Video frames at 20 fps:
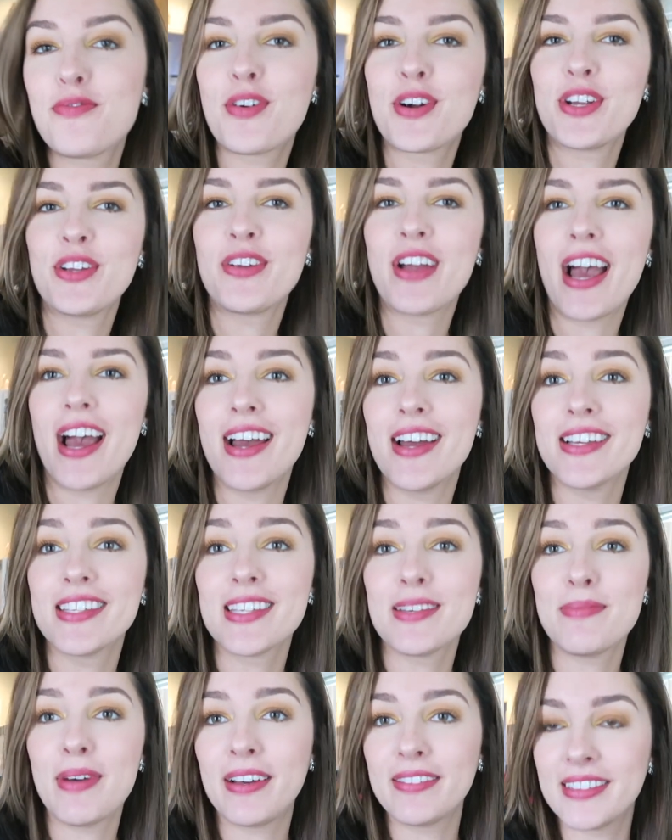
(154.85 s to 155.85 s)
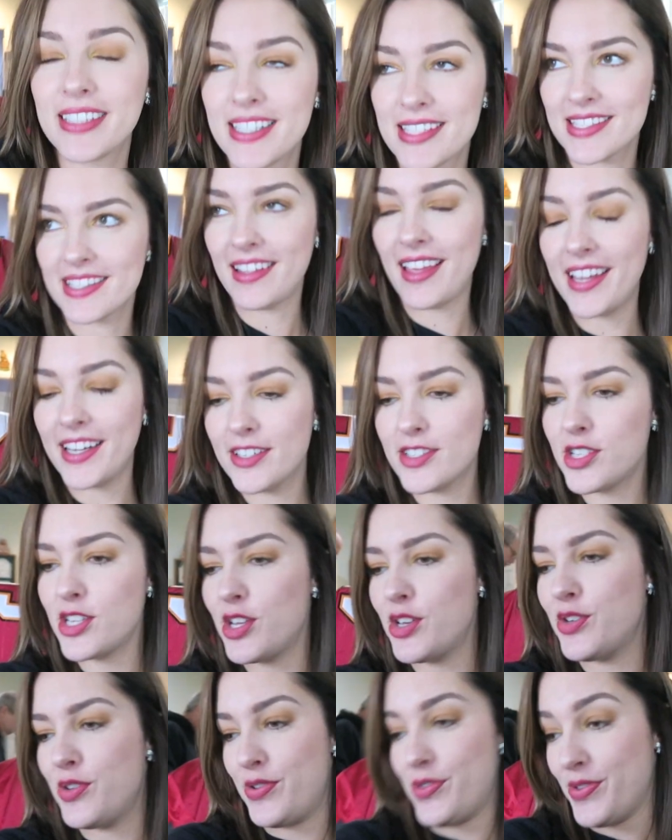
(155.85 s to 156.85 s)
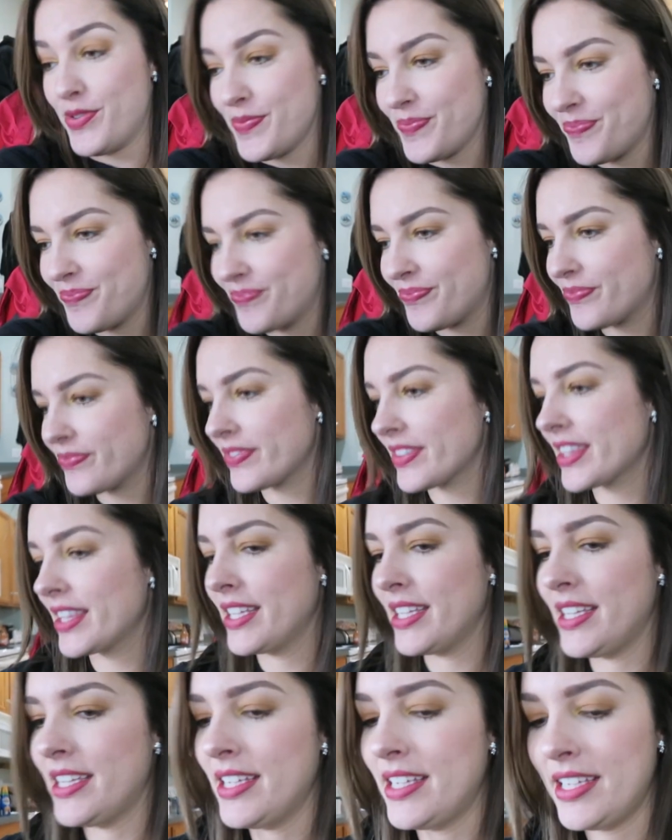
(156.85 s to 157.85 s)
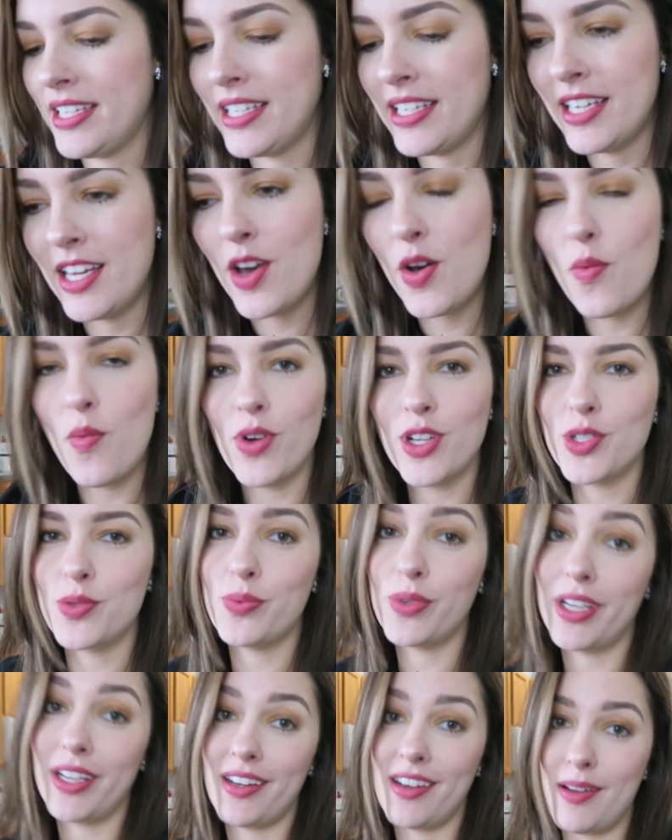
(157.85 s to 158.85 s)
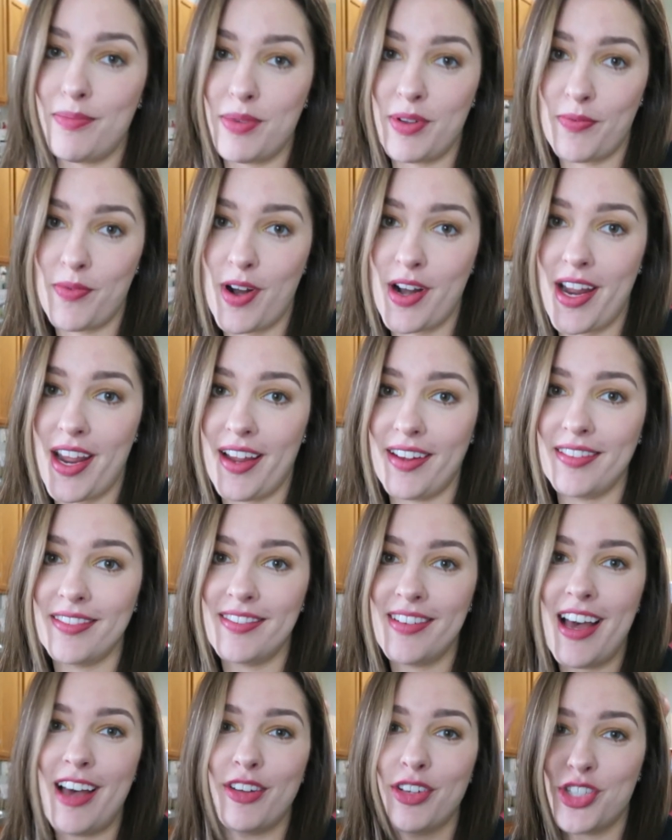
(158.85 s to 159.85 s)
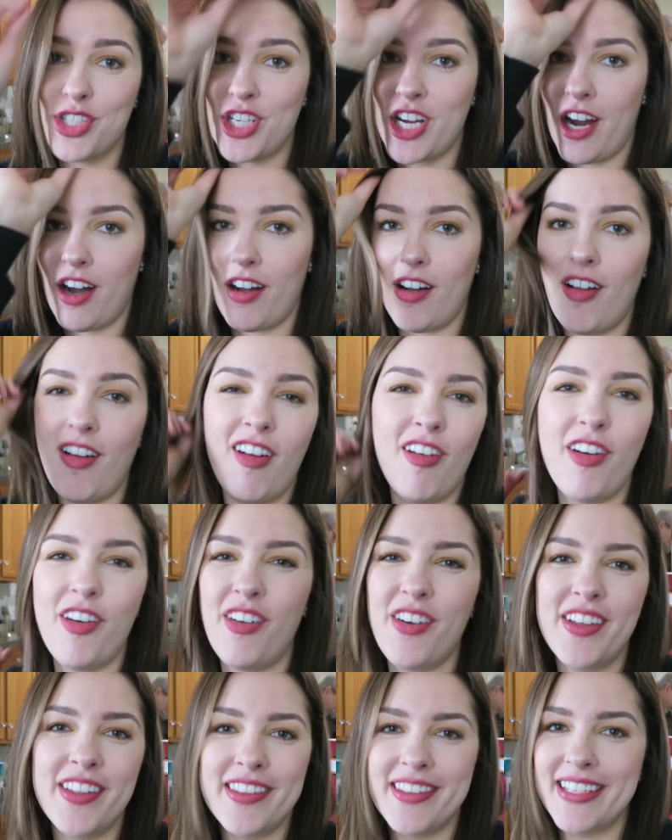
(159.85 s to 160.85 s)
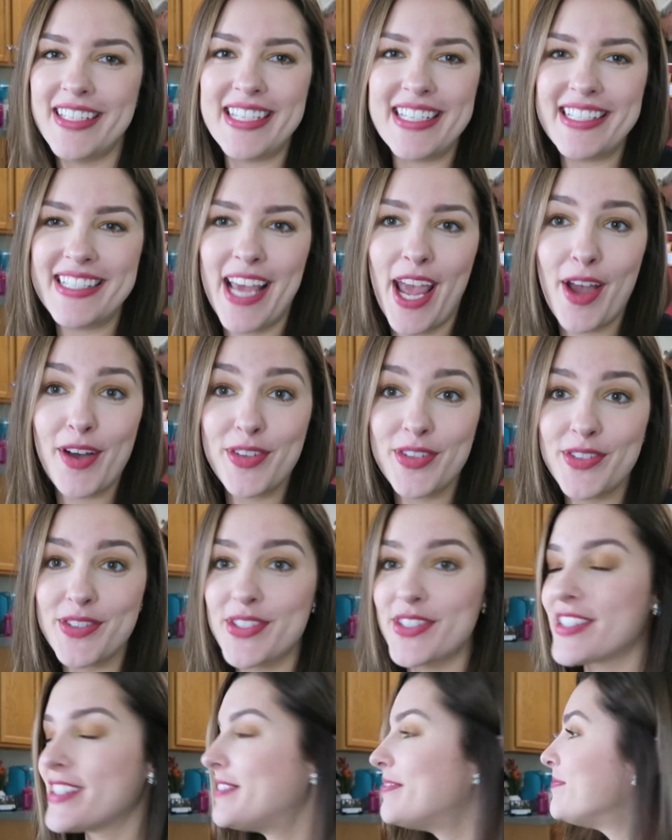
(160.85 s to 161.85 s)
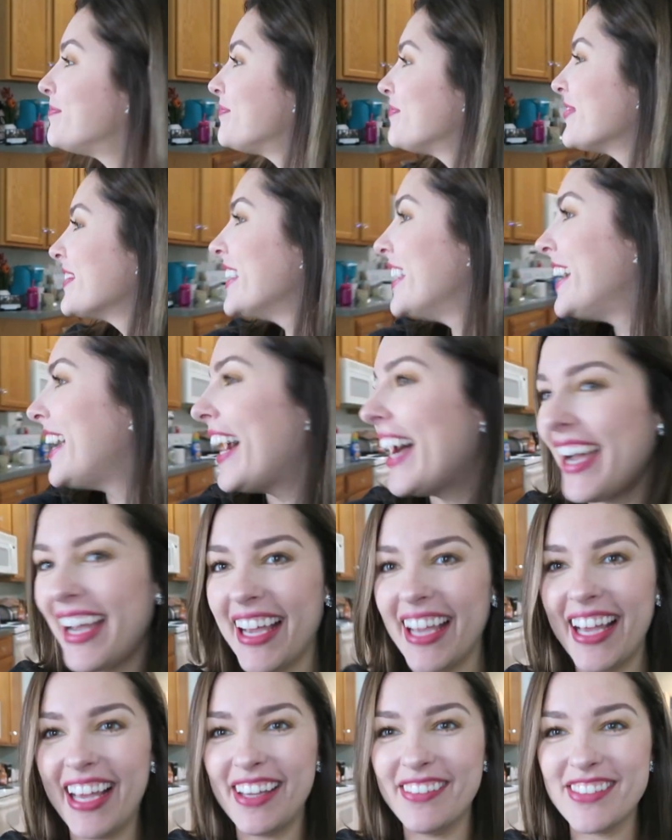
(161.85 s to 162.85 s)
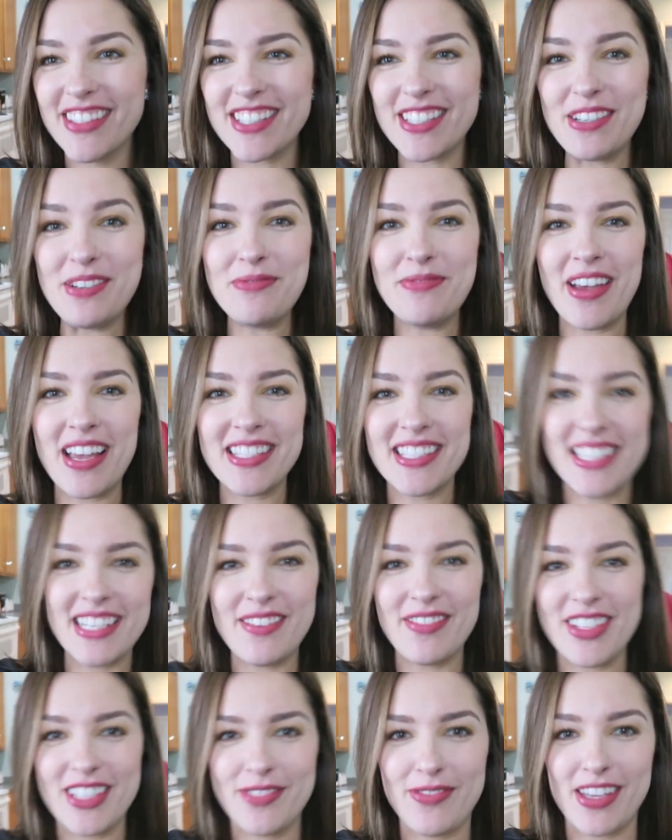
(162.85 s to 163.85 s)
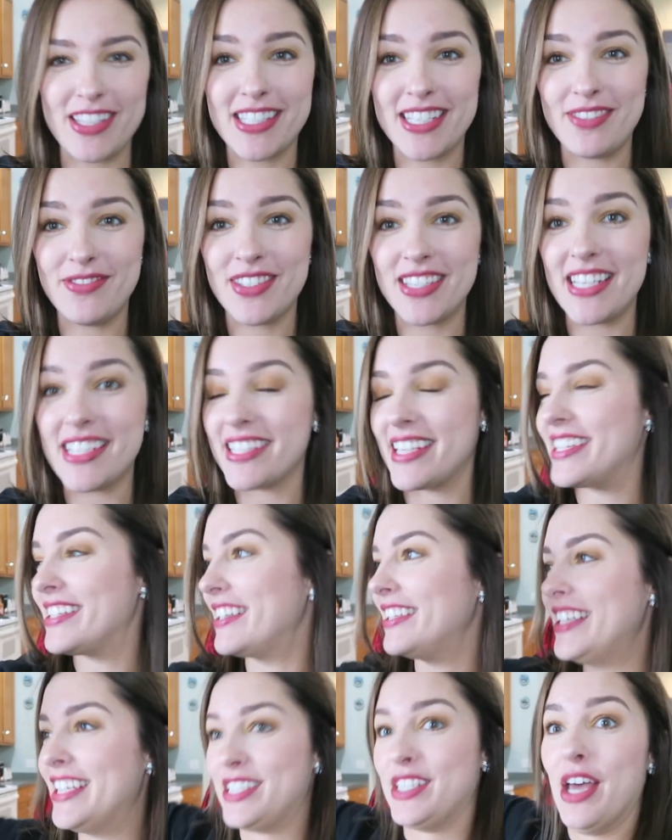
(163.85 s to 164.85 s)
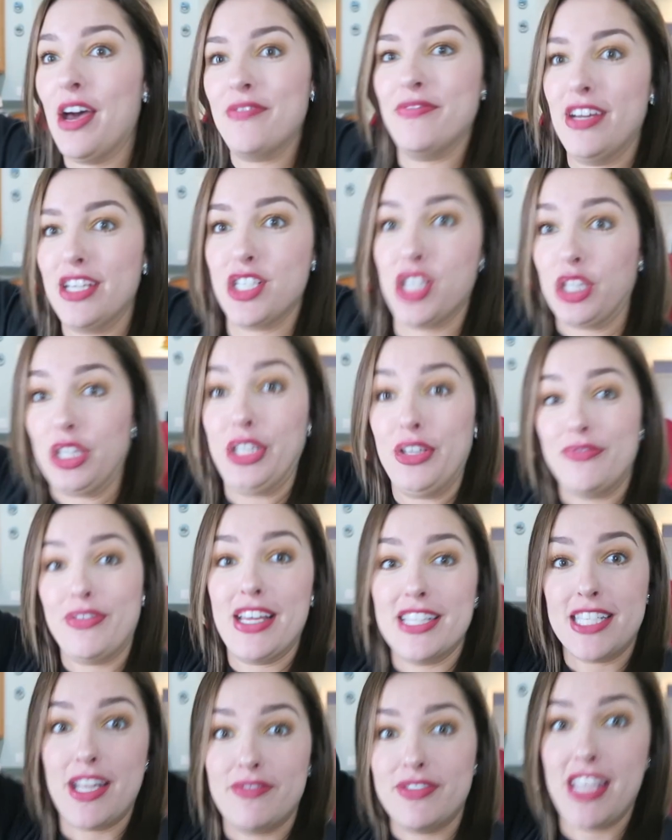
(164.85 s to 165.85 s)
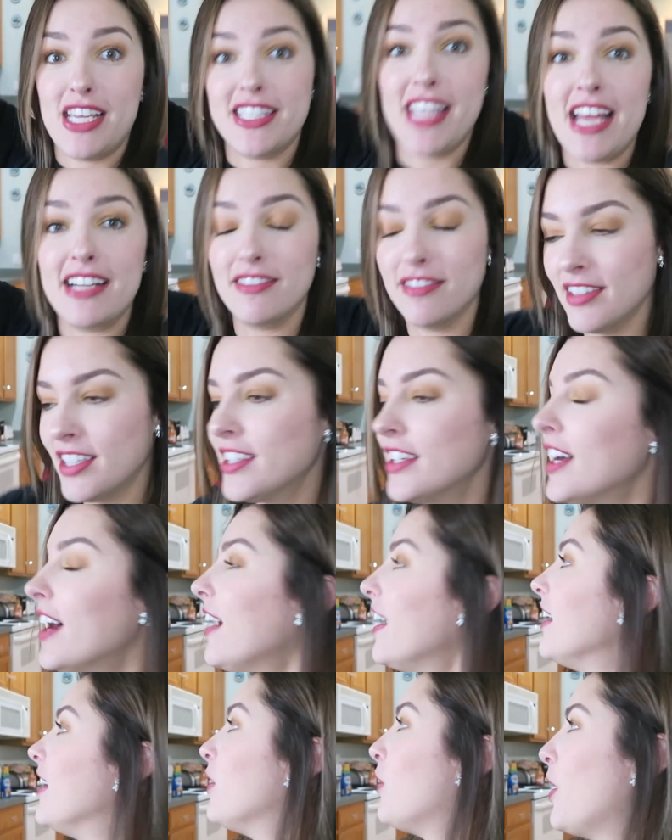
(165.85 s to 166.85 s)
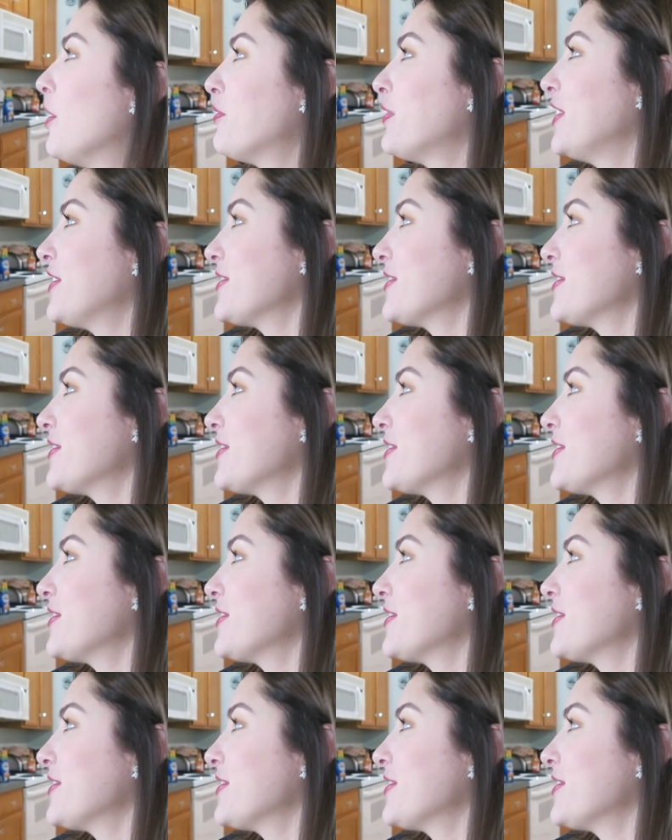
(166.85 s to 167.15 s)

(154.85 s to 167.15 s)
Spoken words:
for you guys about this light too. Once we get it up and running, I'll share all the details. I'm so festive, it's festive season. It's officially festive season. Well, it